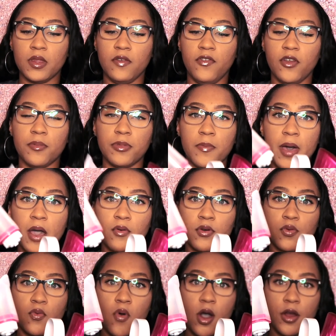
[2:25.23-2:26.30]
fill up the back
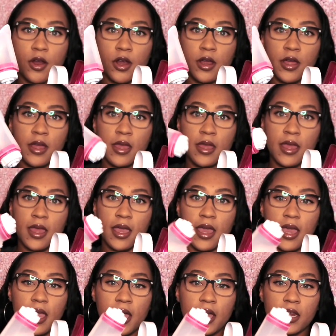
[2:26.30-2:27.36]
with water,
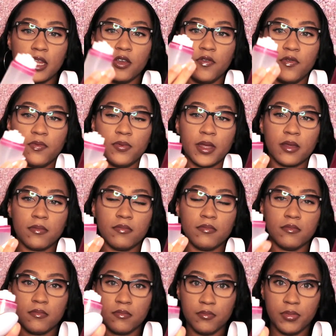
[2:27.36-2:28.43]
and you like
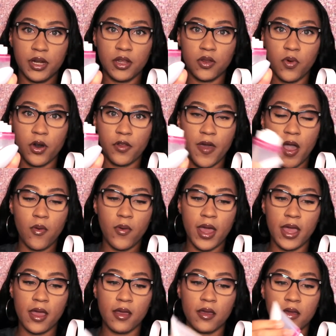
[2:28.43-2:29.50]
put in the water that
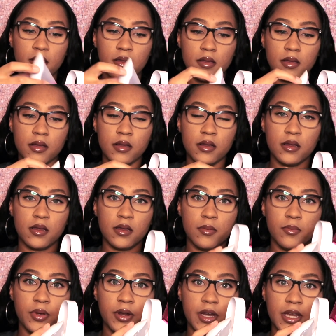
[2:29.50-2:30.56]
way,
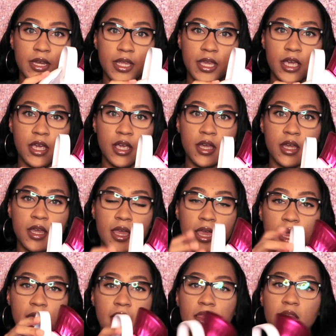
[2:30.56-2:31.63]
put it in here,
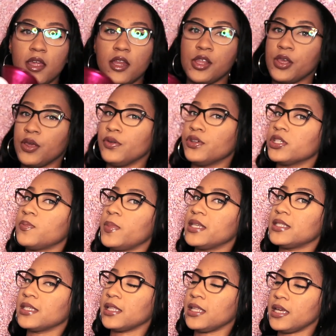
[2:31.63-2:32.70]
and then you just
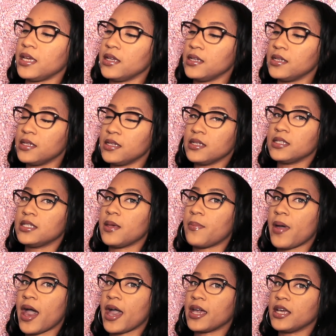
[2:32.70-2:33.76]
basically
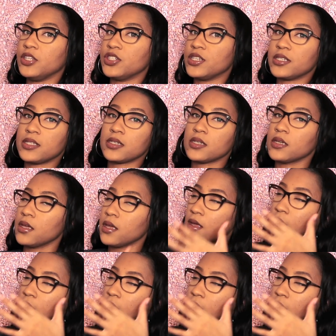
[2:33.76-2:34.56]
sit back and just